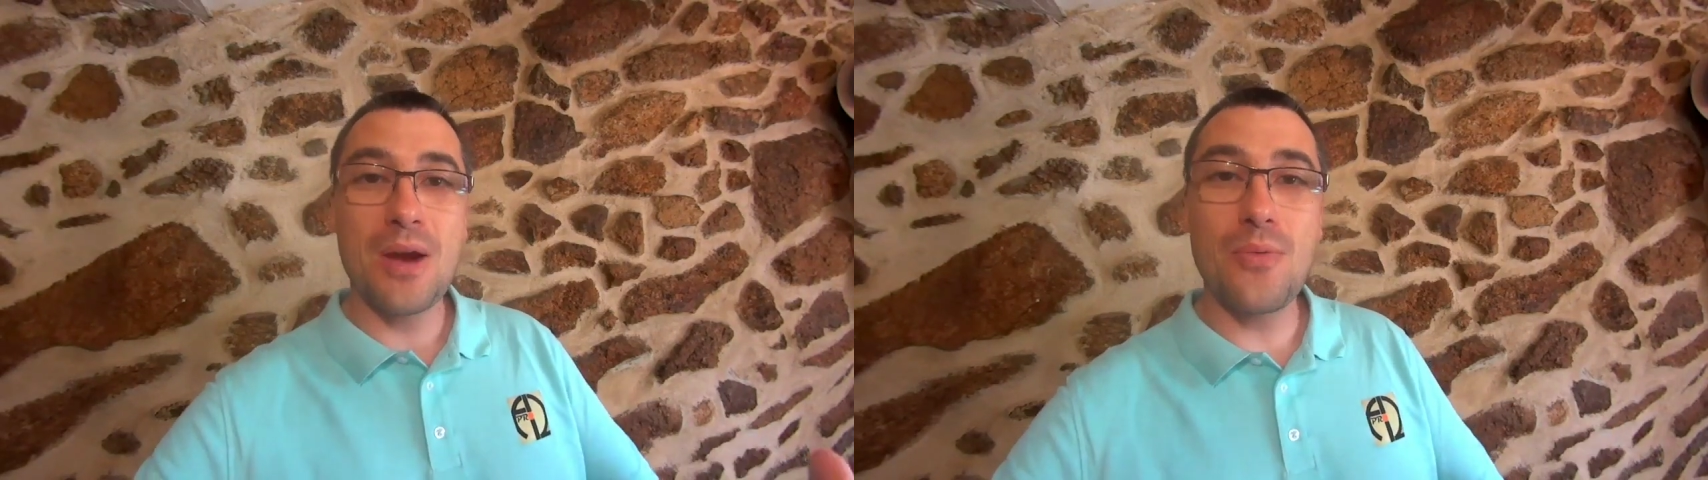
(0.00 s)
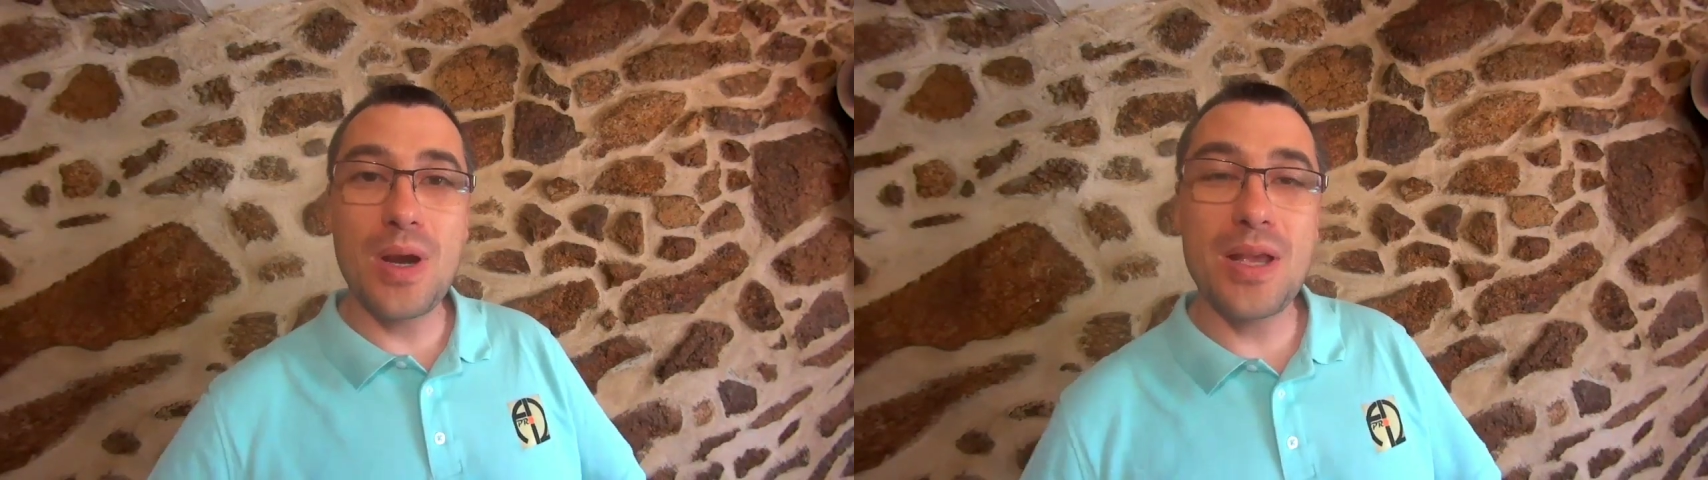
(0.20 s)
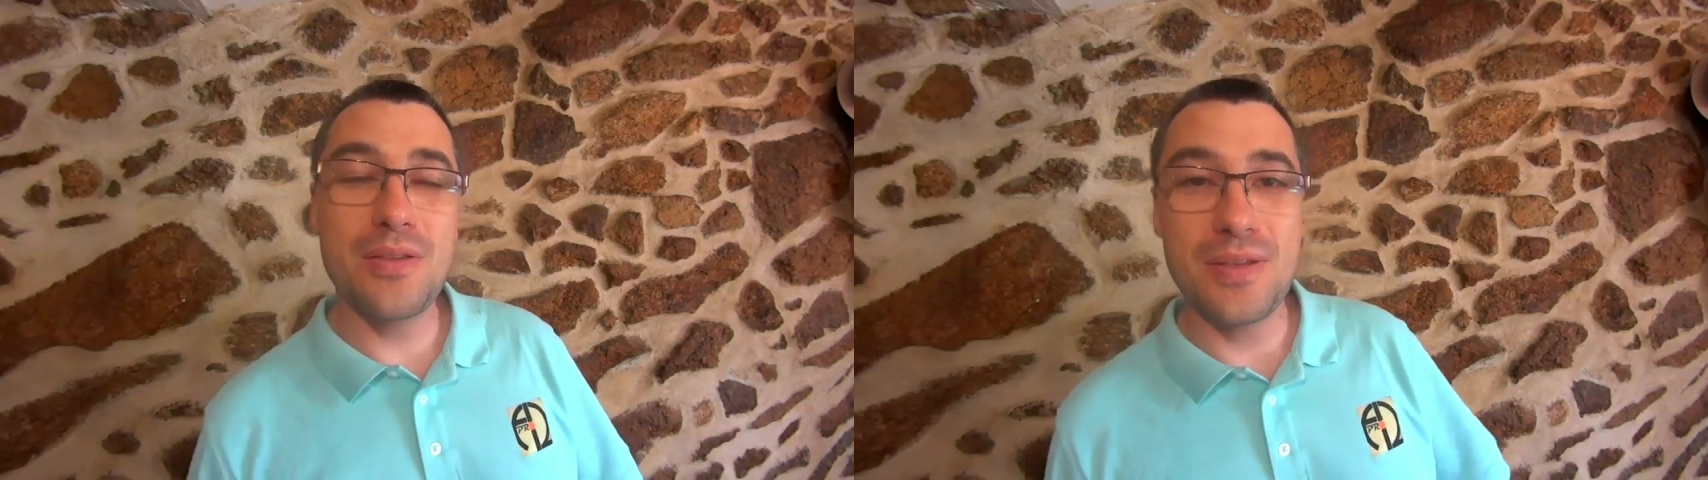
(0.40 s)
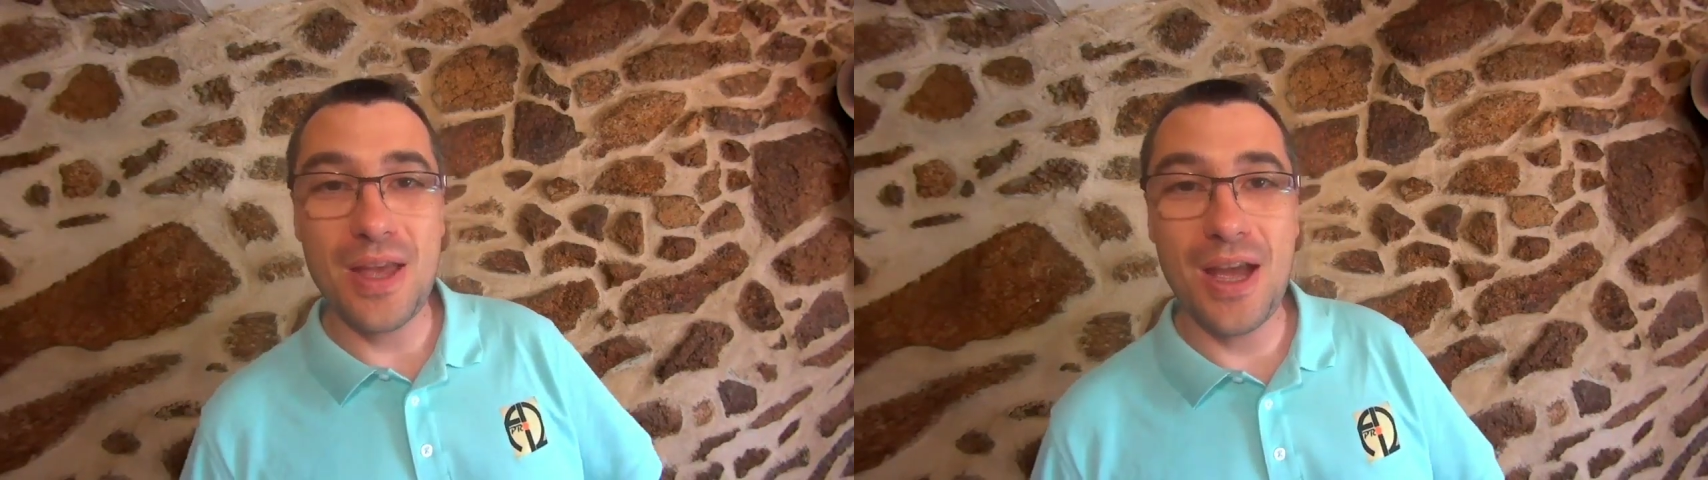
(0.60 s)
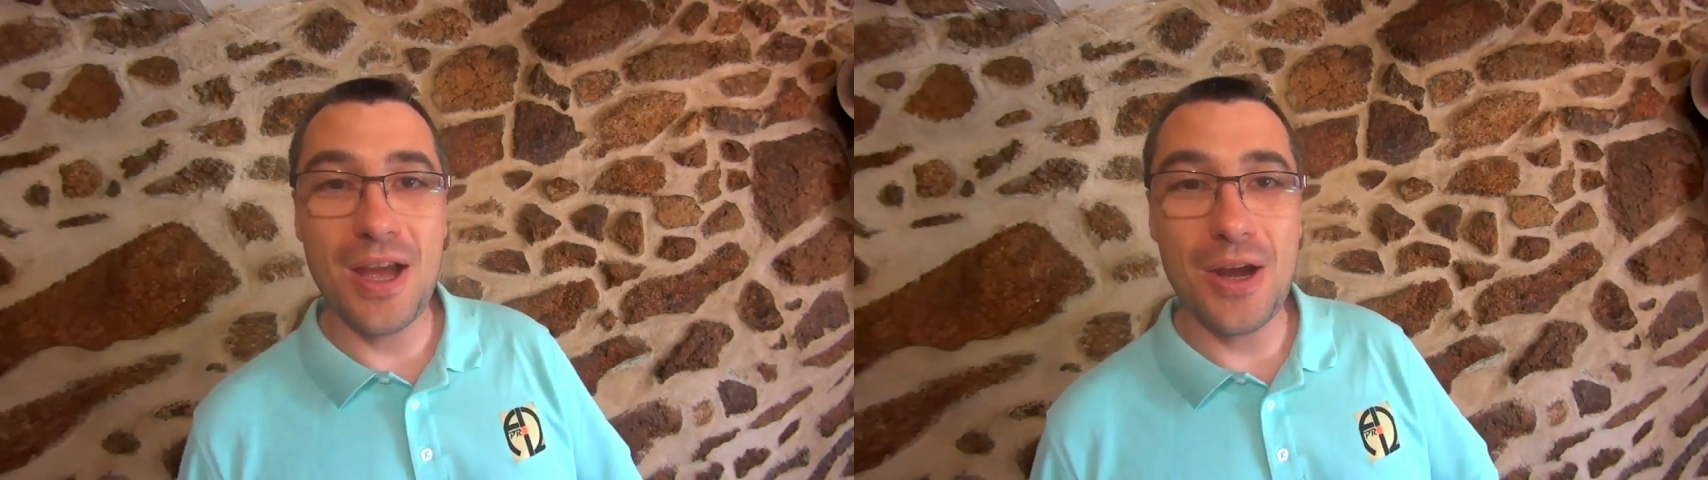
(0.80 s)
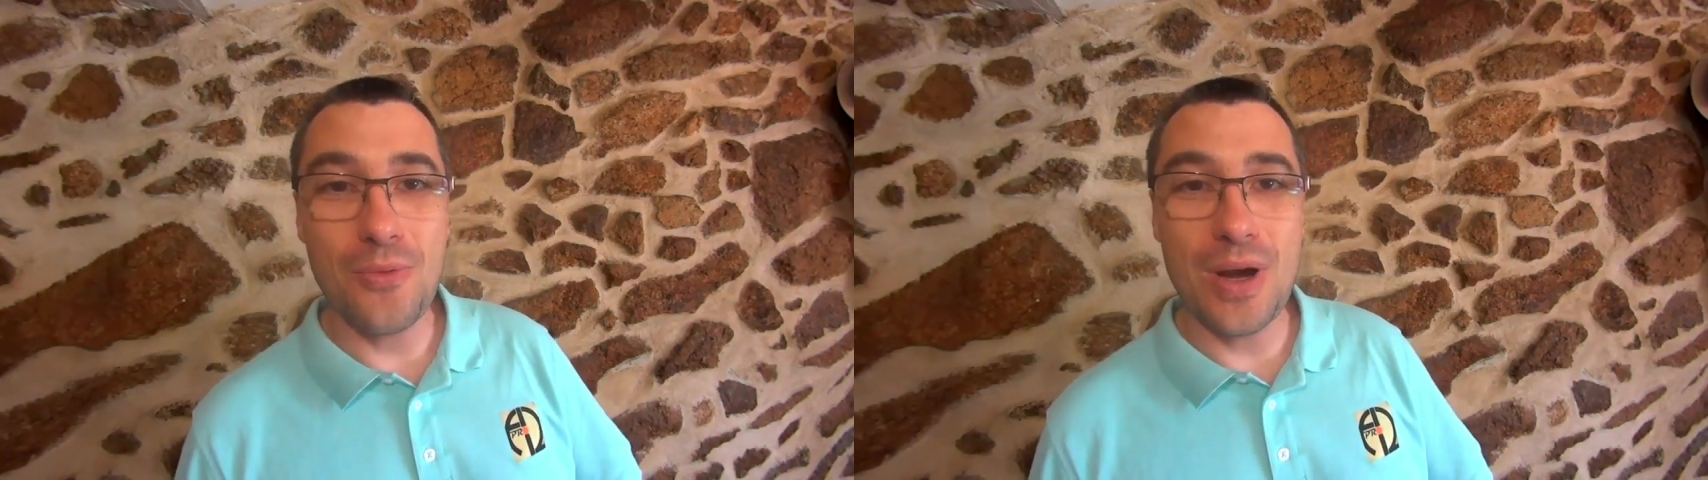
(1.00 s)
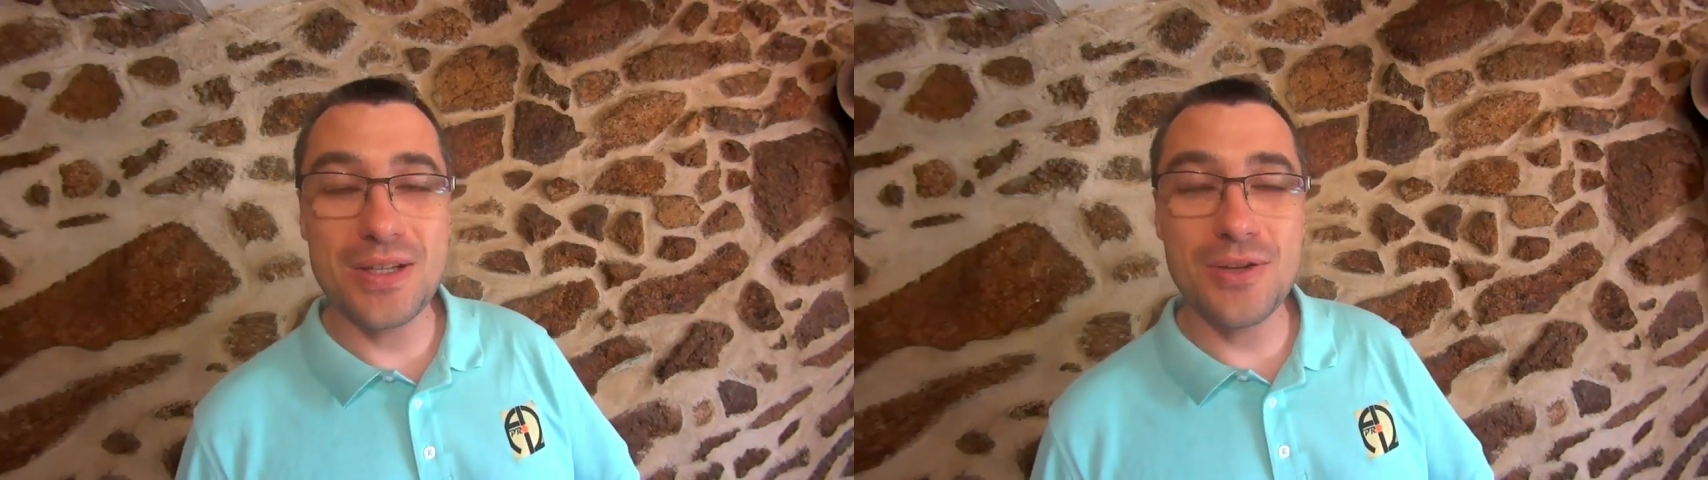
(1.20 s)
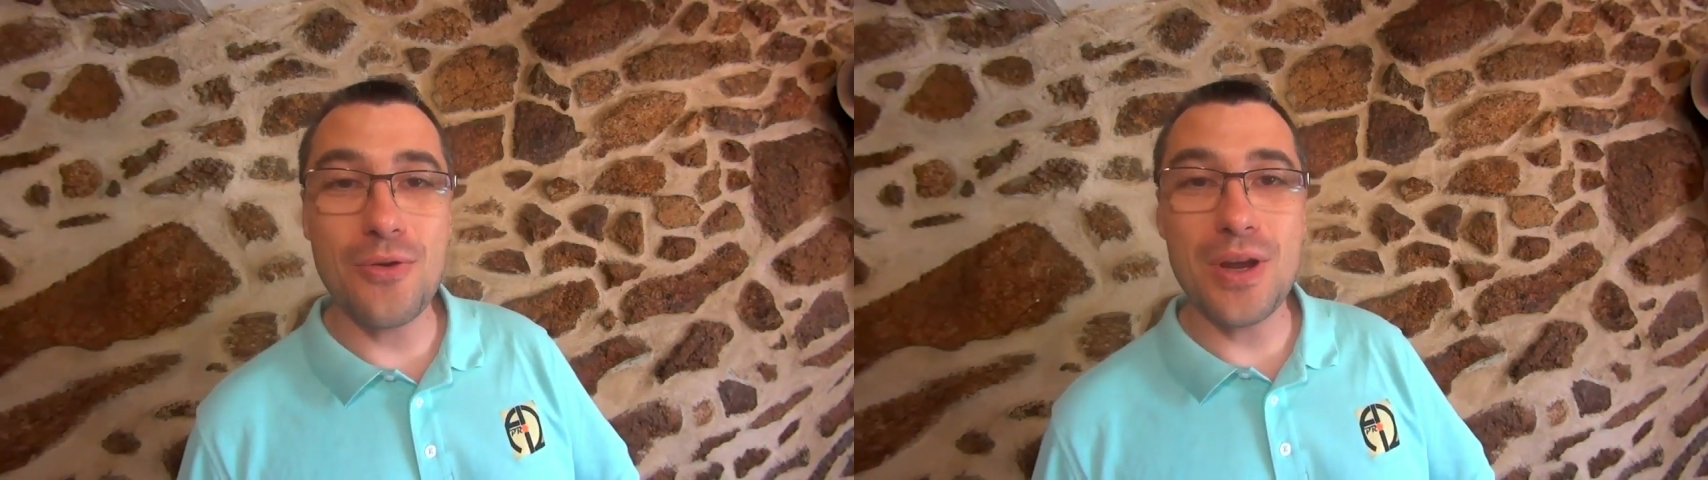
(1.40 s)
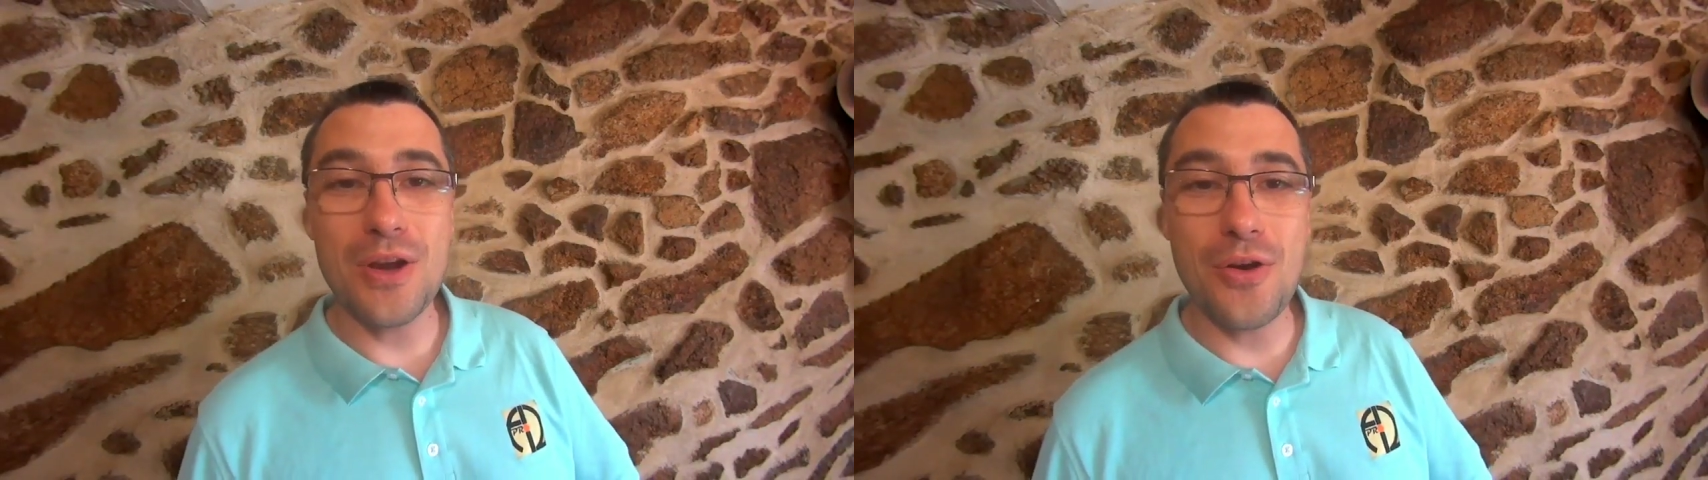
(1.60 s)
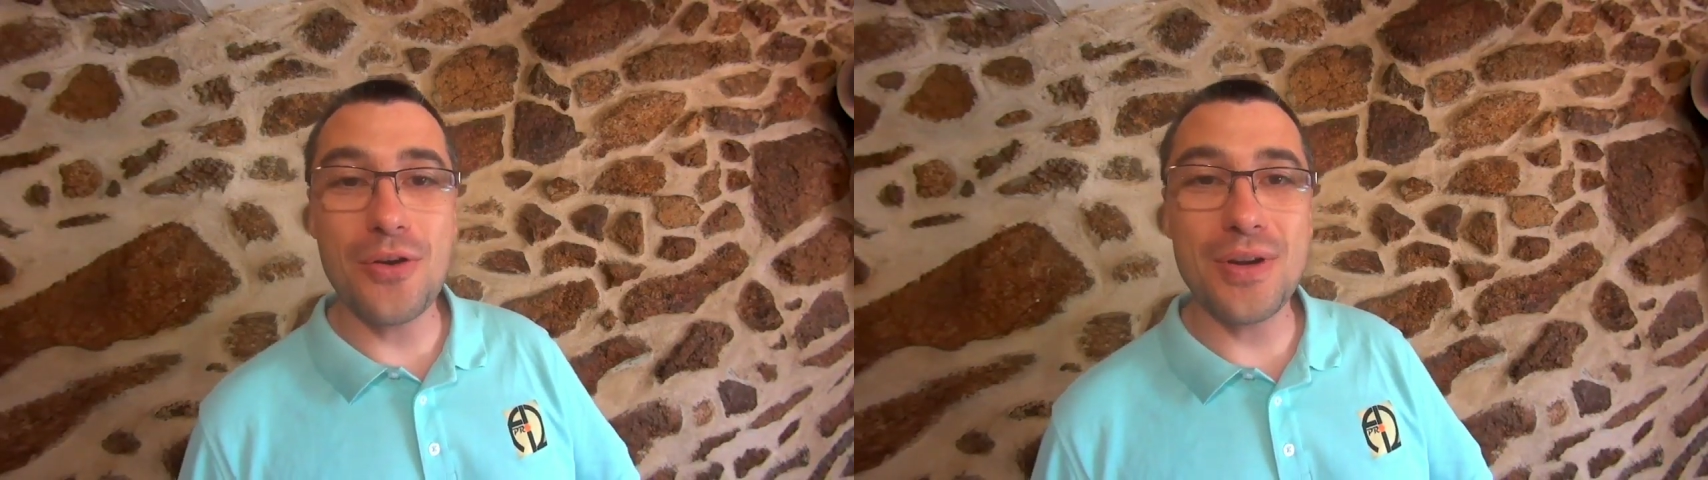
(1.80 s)
with what's
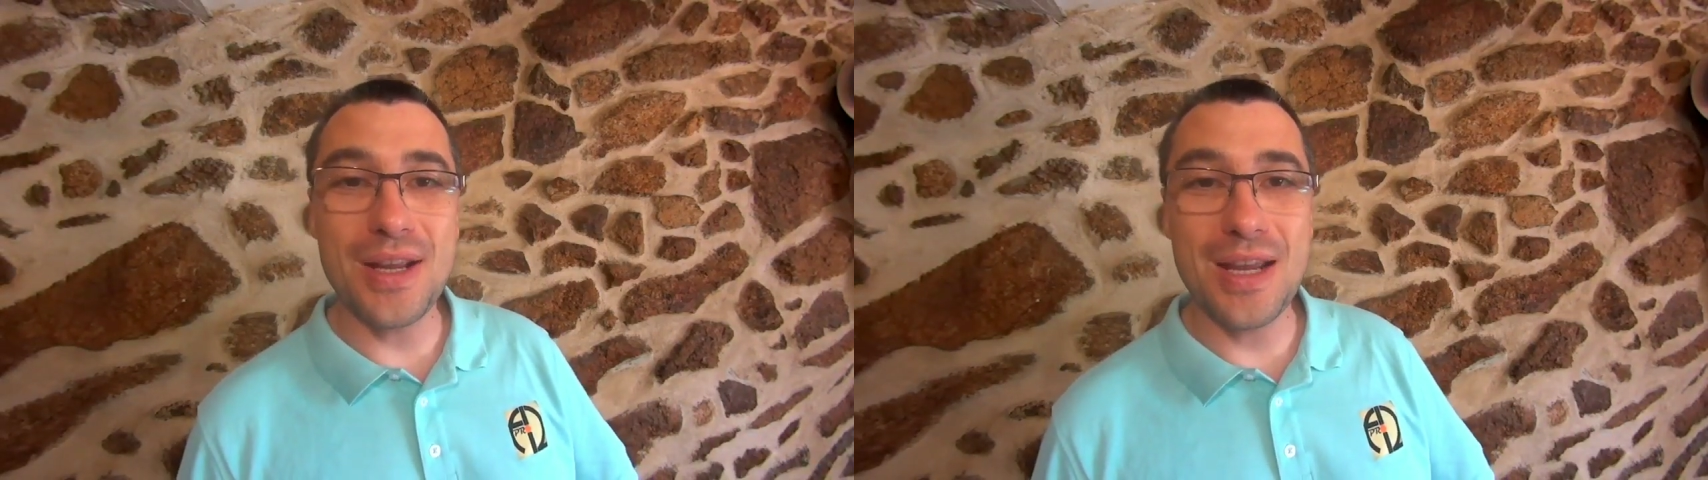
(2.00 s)
going on